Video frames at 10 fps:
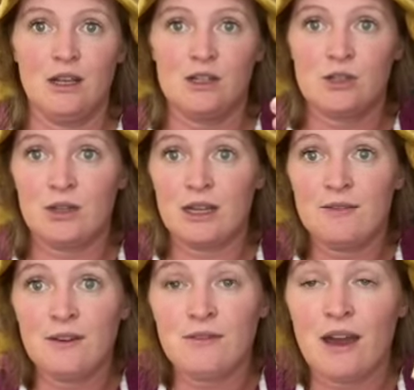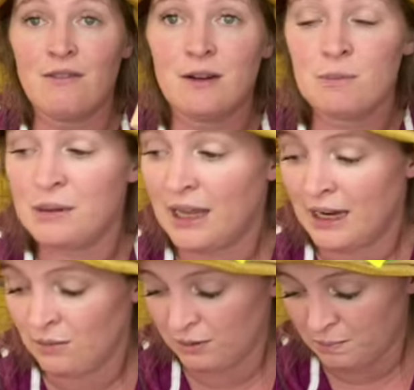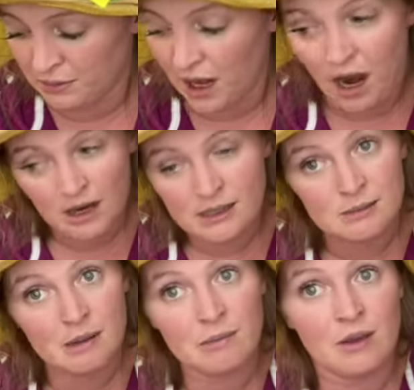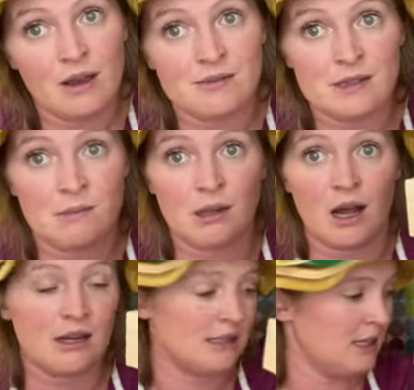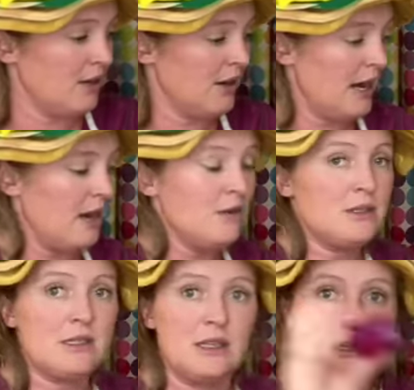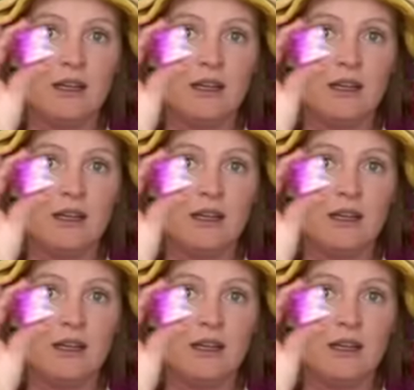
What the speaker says: So like if you've ever played with blocks, maybe you have some blocks at your house,